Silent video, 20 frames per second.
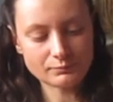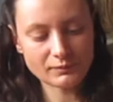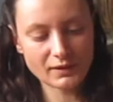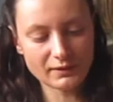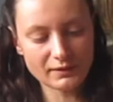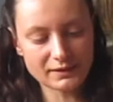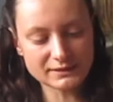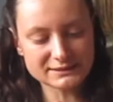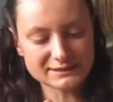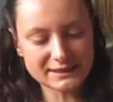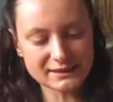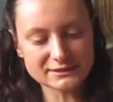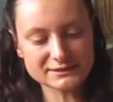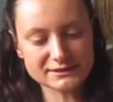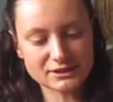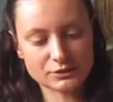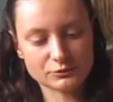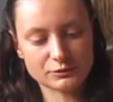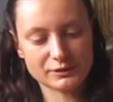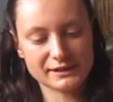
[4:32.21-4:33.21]
the cells
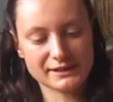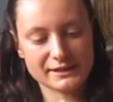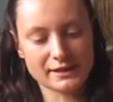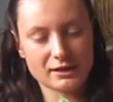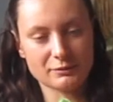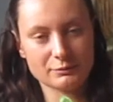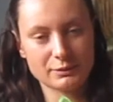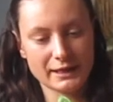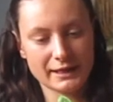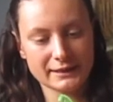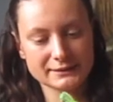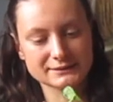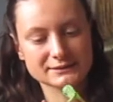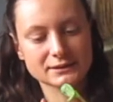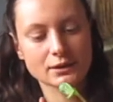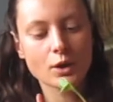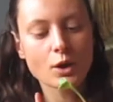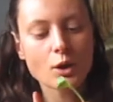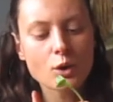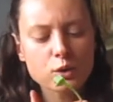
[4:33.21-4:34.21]
on really young plants
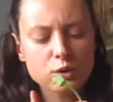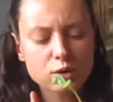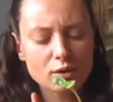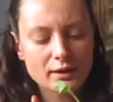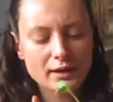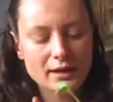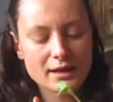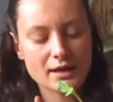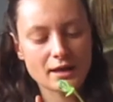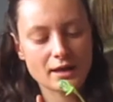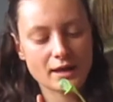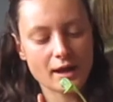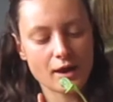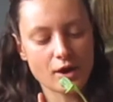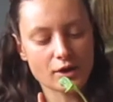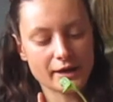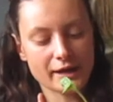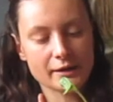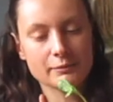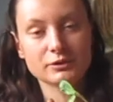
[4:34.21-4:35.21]

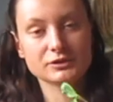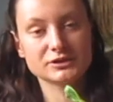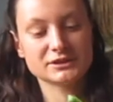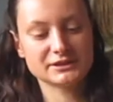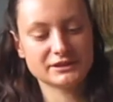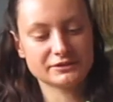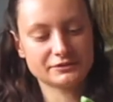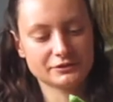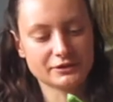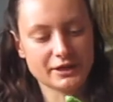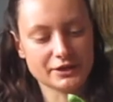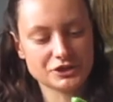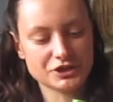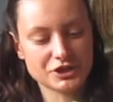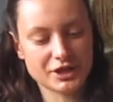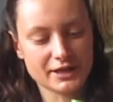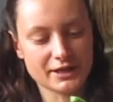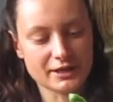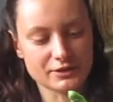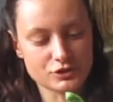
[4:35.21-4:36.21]
are able to
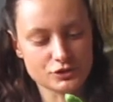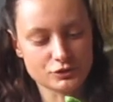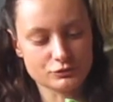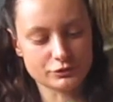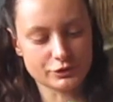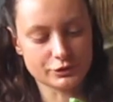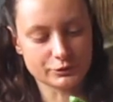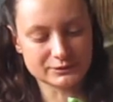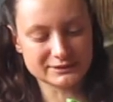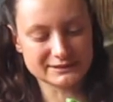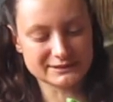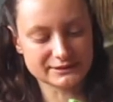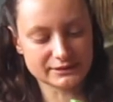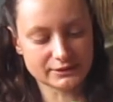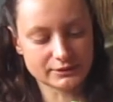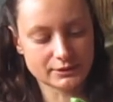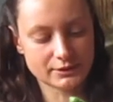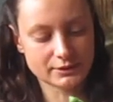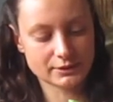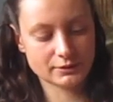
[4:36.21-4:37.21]
differentiate into roots
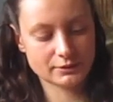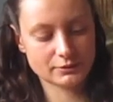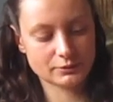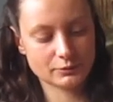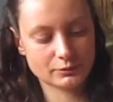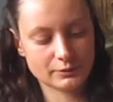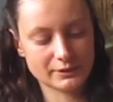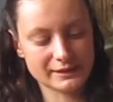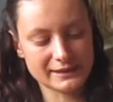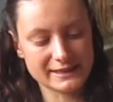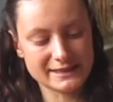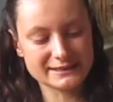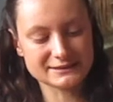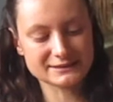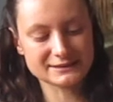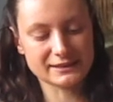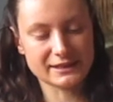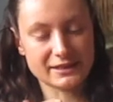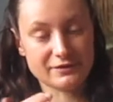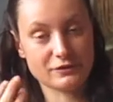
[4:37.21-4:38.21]
really
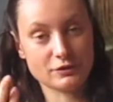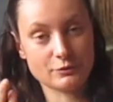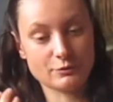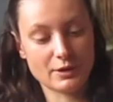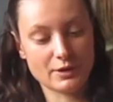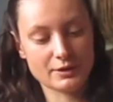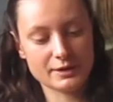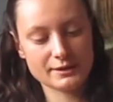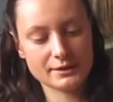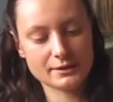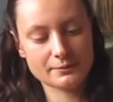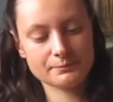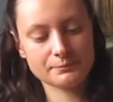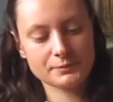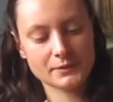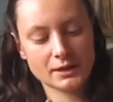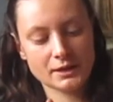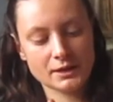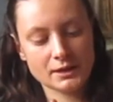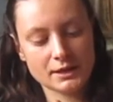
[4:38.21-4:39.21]
easily if you bury them.
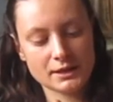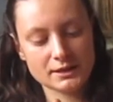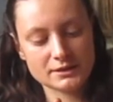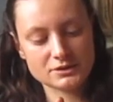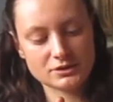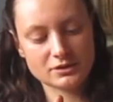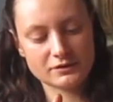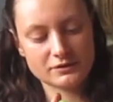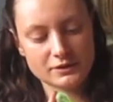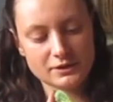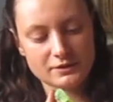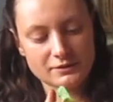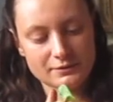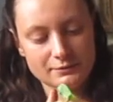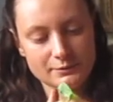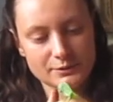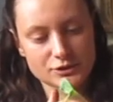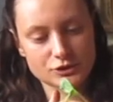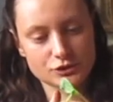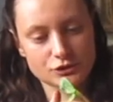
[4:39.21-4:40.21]
So if you give
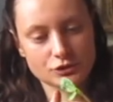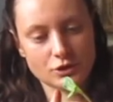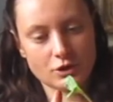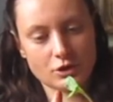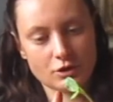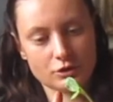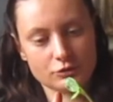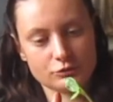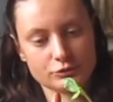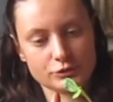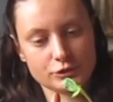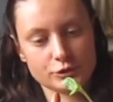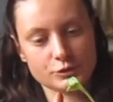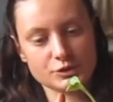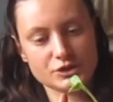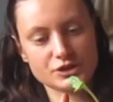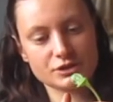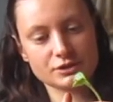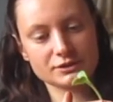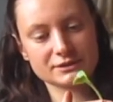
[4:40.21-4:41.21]
him a strong
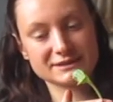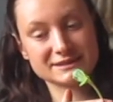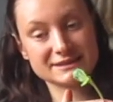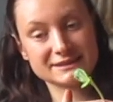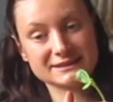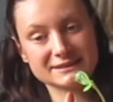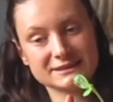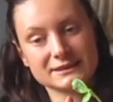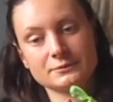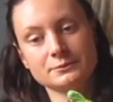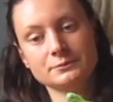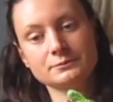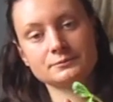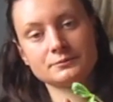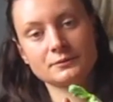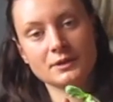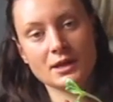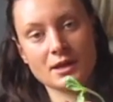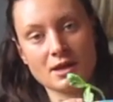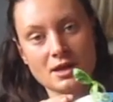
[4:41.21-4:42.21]
root system,
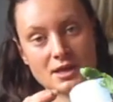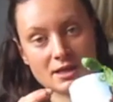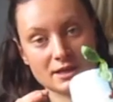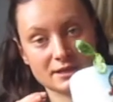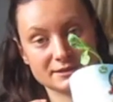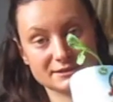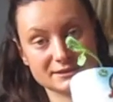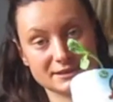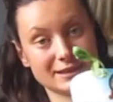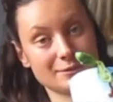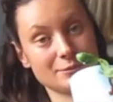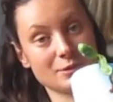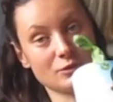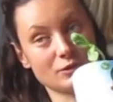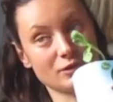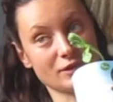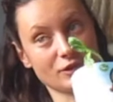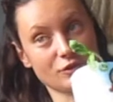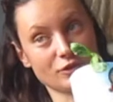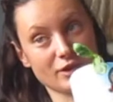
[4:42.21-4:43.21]
he's going to be
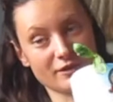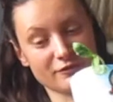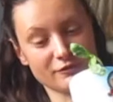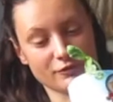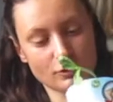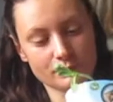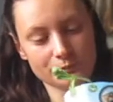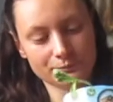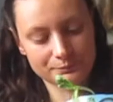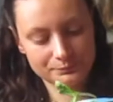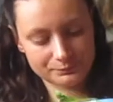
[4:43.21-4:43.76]
really grateful.